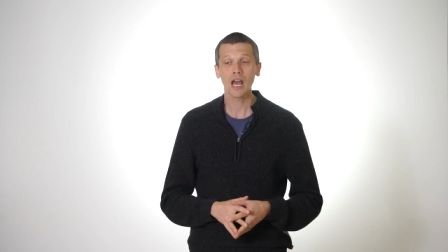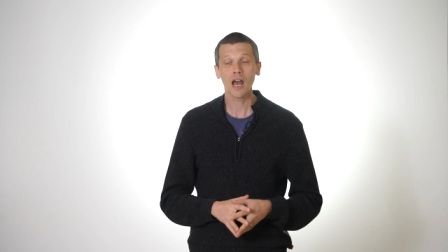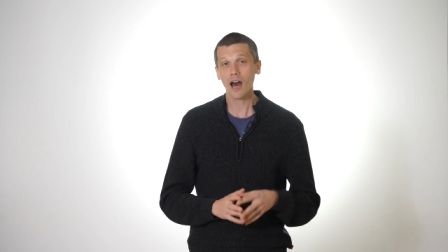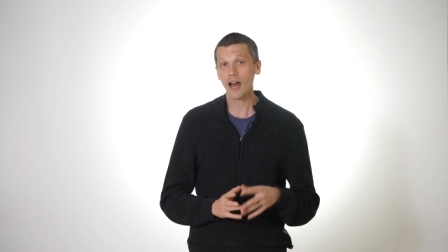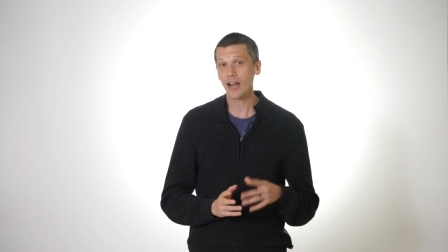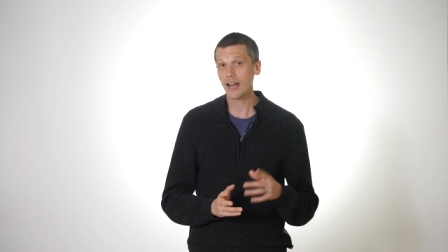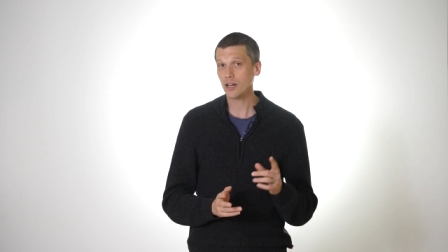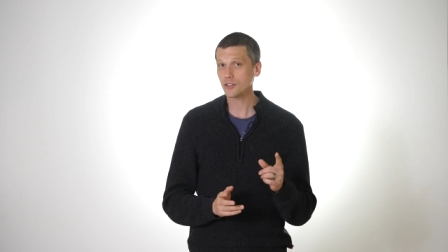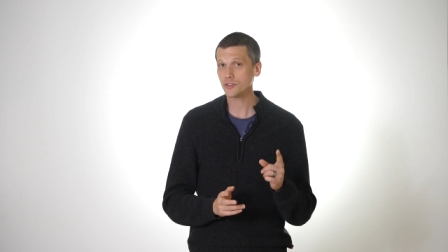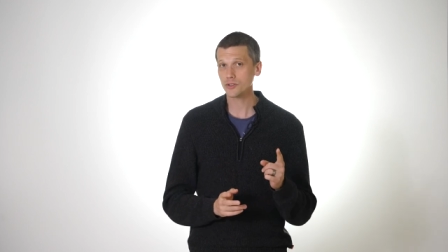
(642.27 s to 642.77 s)

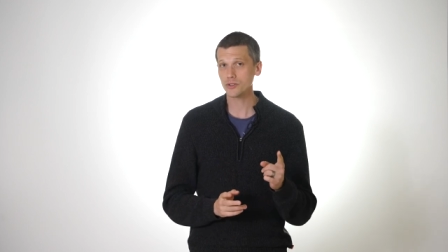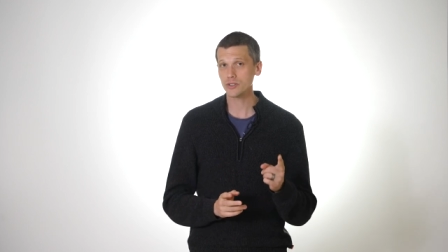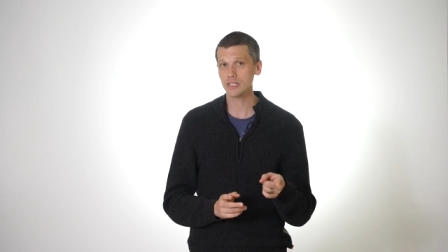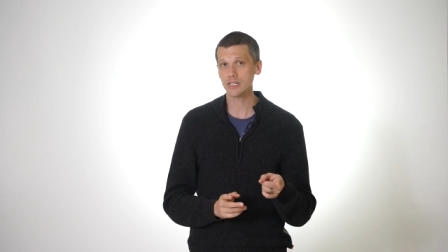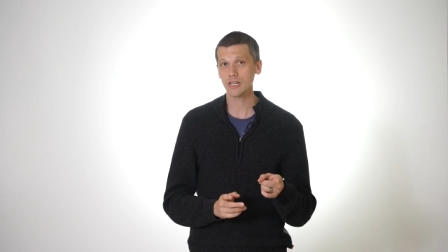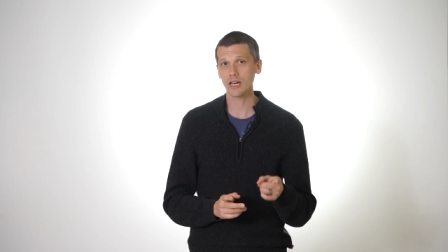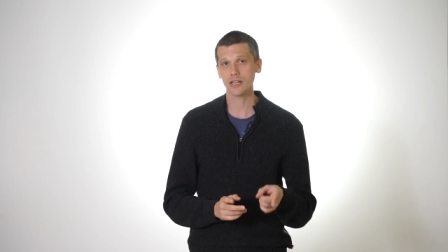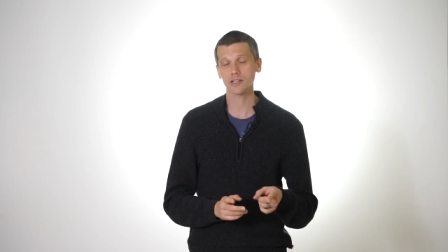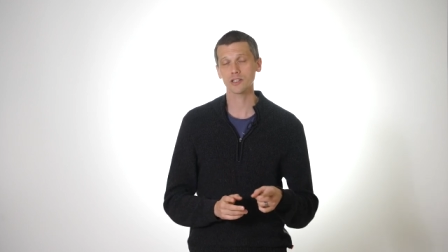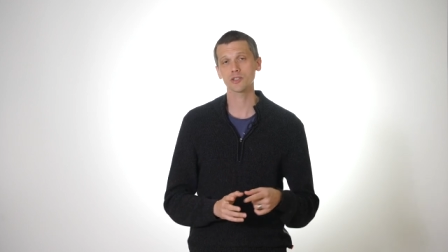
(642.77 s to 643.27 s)
I also
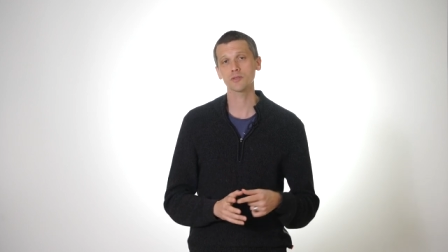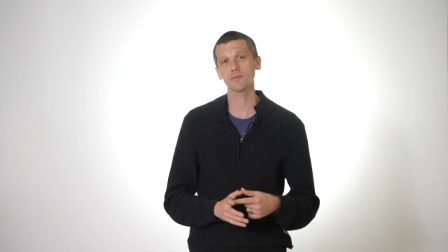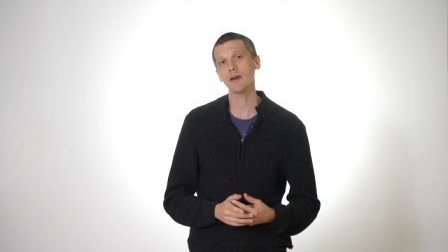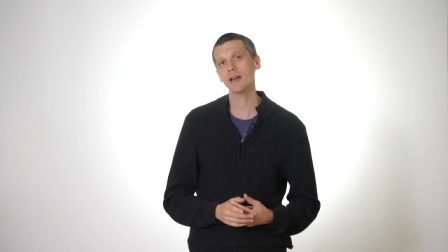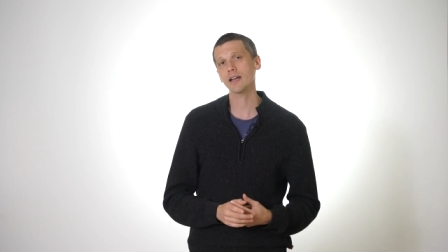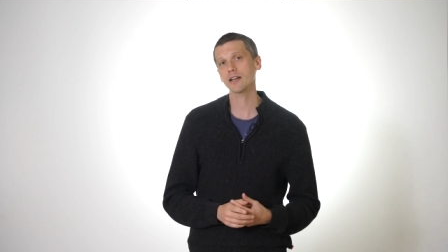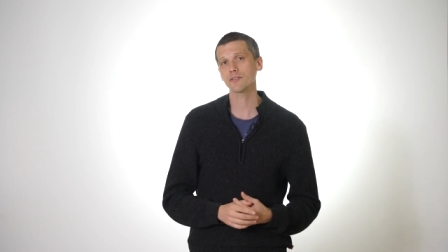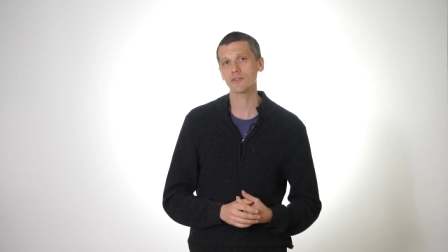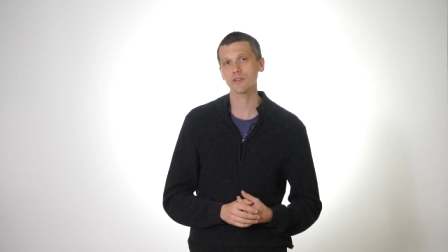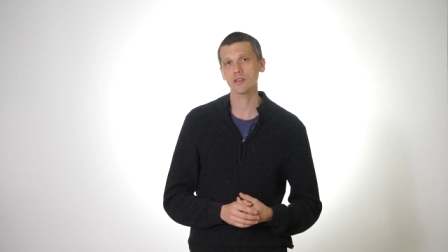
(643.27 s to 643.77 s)
did not
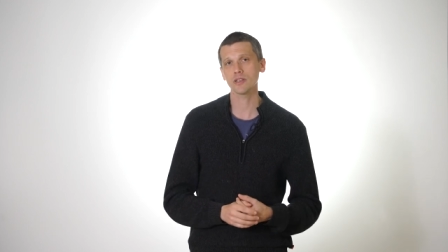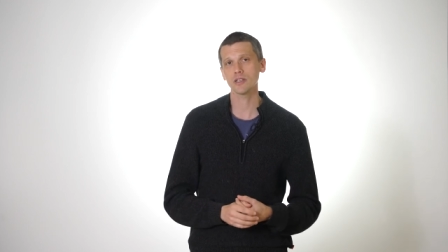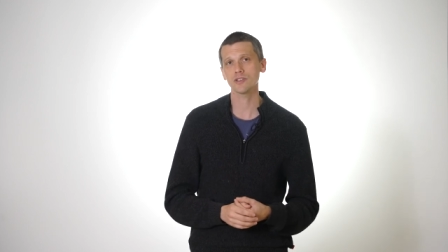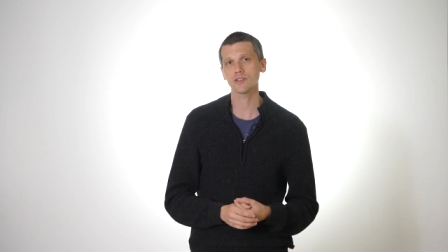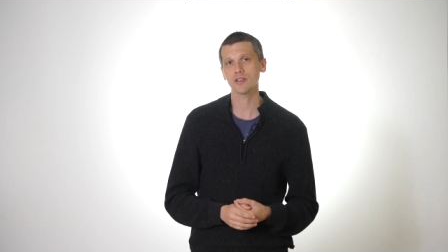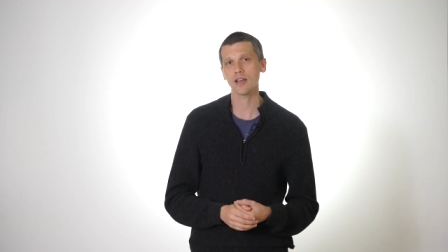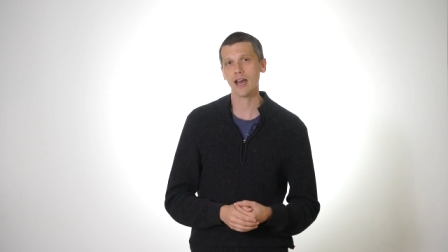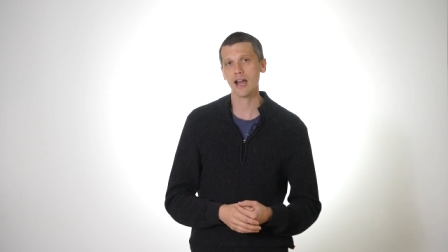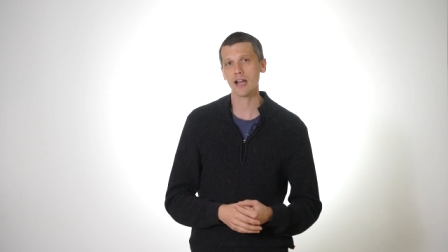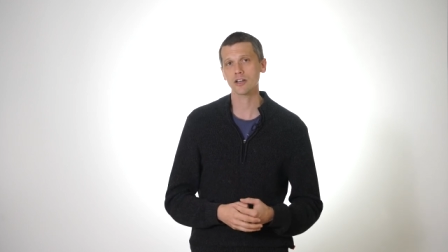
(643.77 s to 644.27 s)
expect for
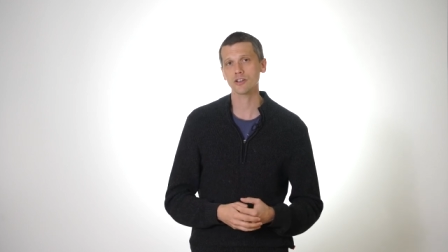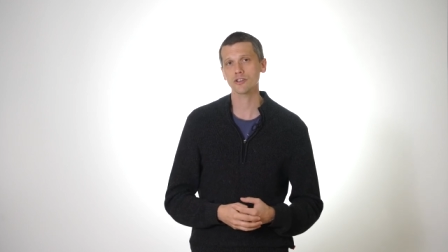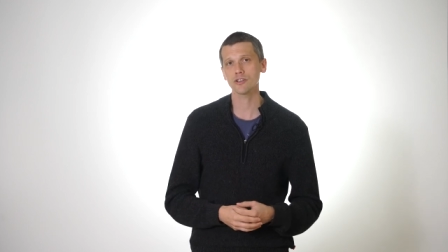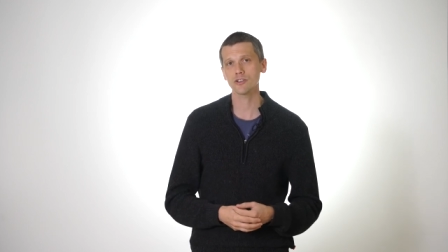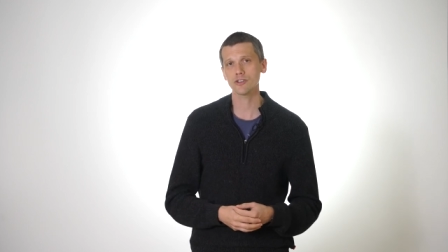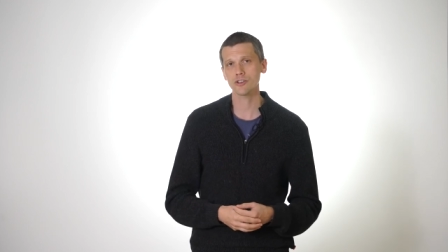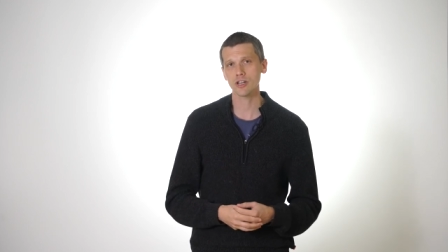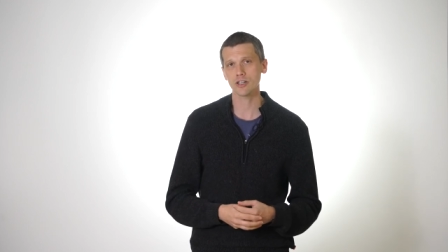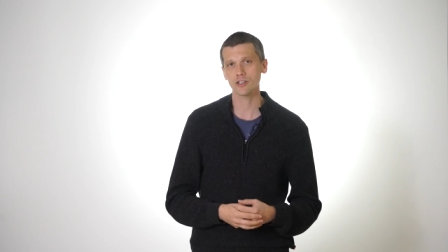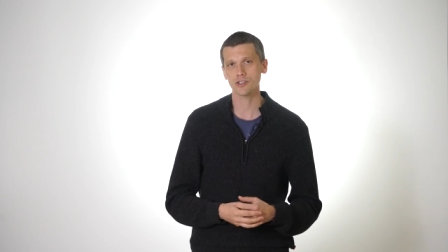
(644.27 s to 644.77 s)
these to actually
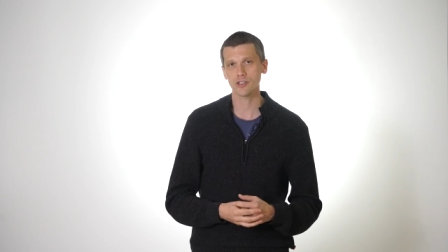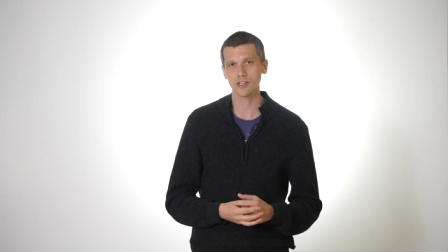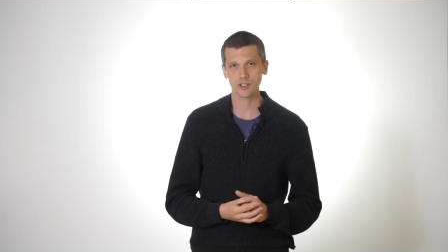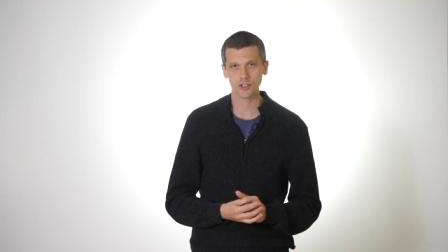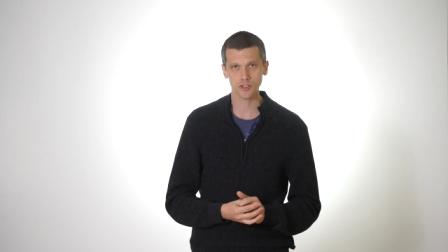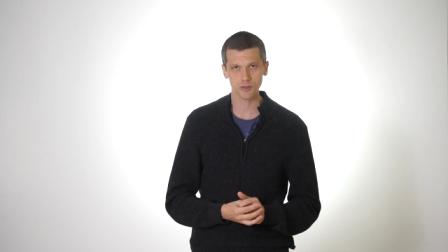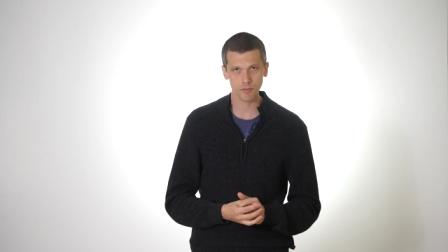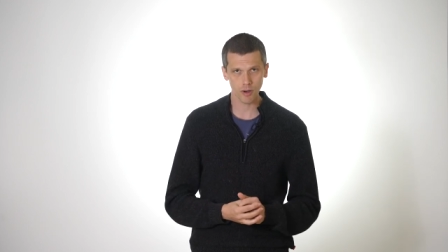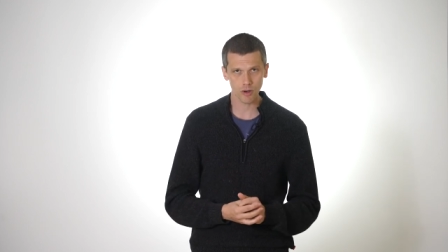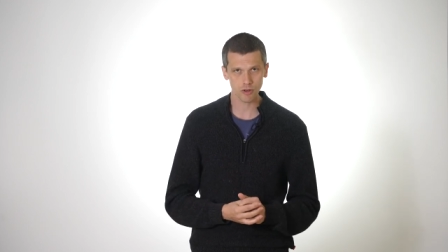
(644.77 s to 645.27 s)
change the
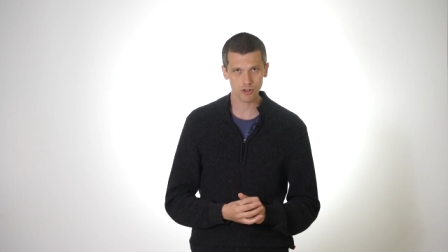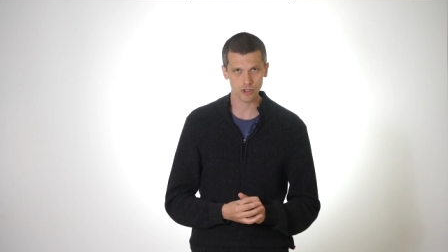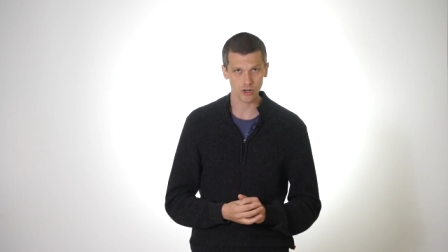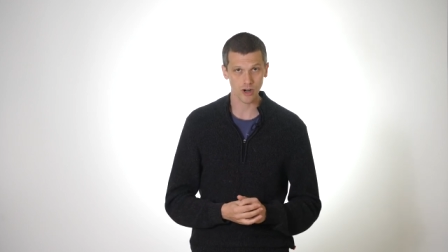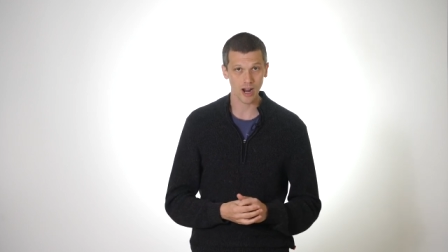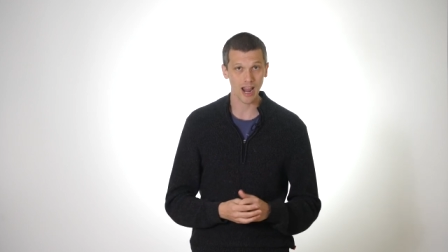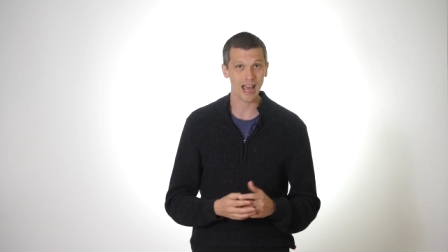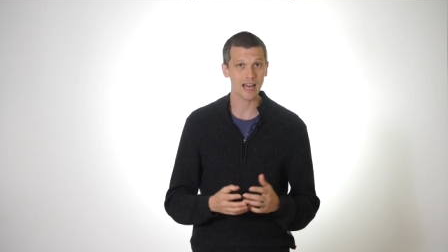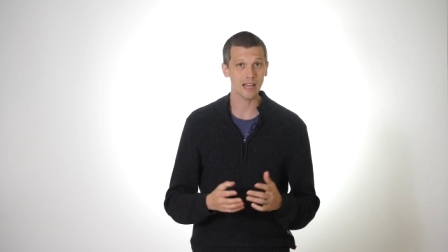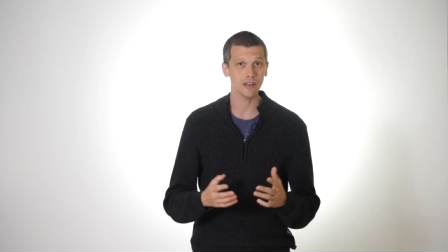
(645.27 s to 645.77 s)

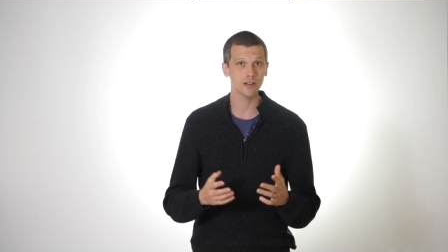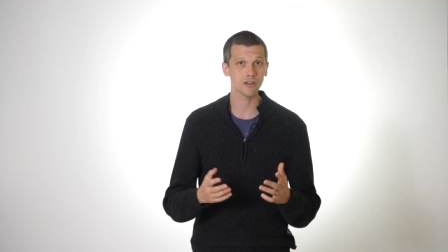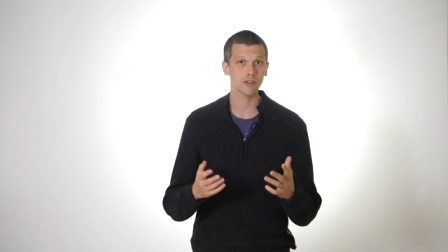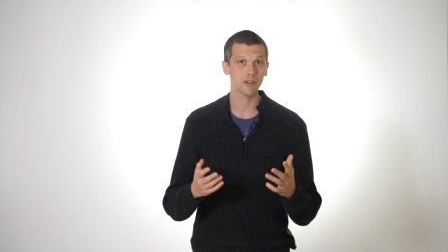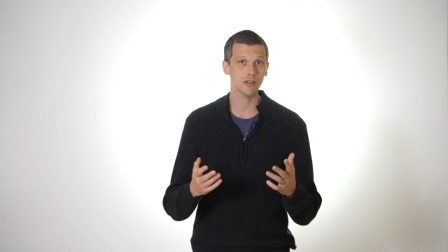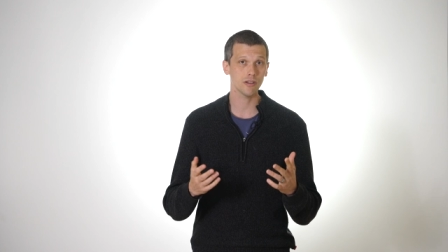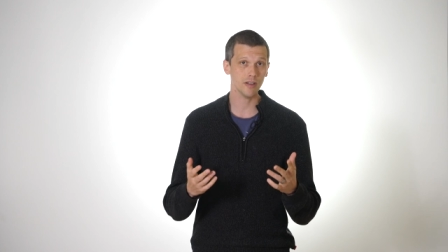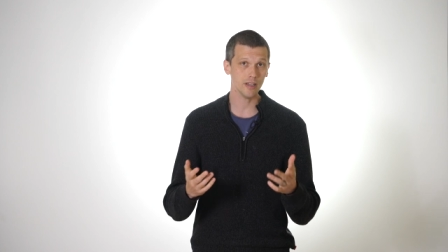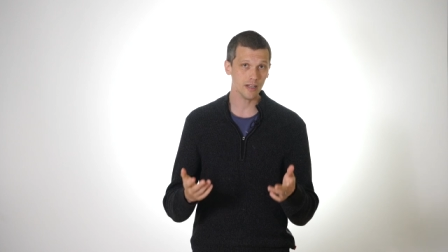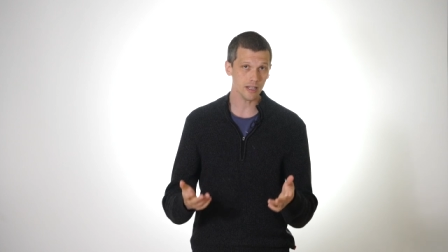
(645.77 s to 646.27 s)
exposure, and
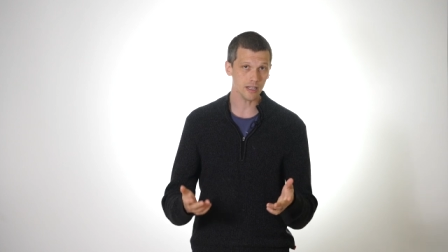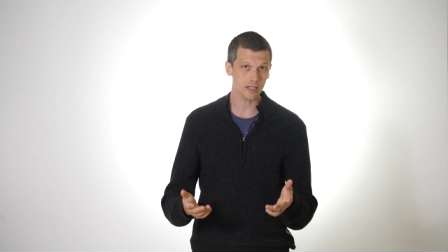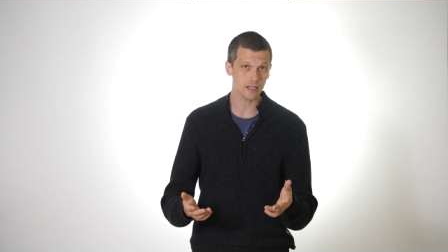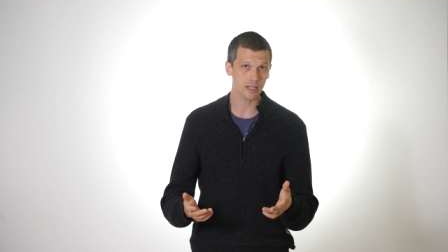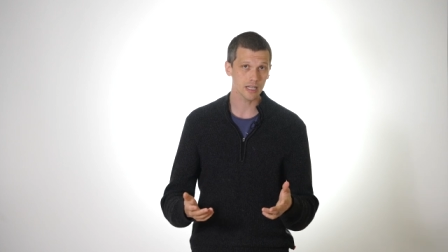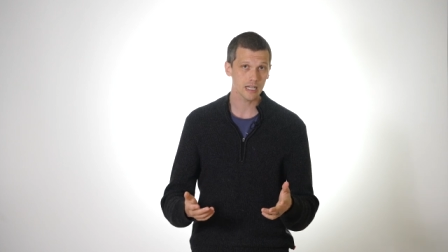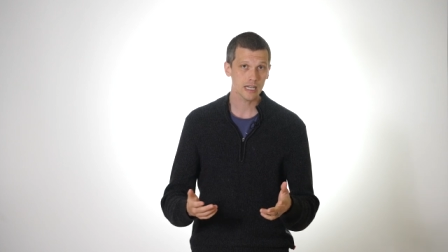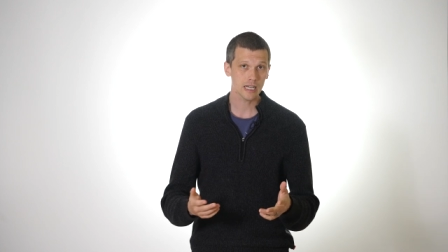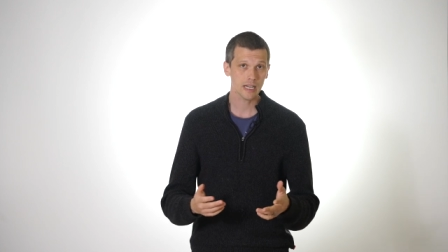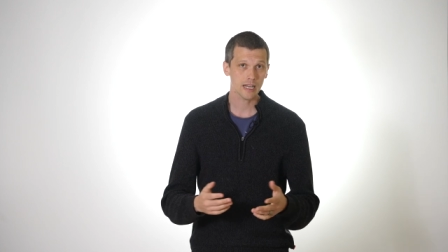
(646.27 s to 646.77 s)
they did.